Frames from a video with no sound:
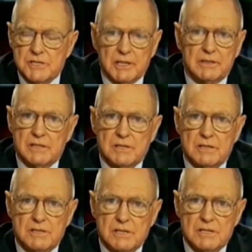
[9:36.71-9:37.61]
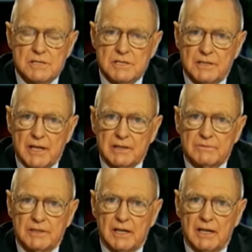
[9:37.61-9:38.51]
Sickness and disease is not
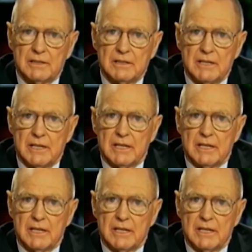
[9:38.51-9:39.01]
of God.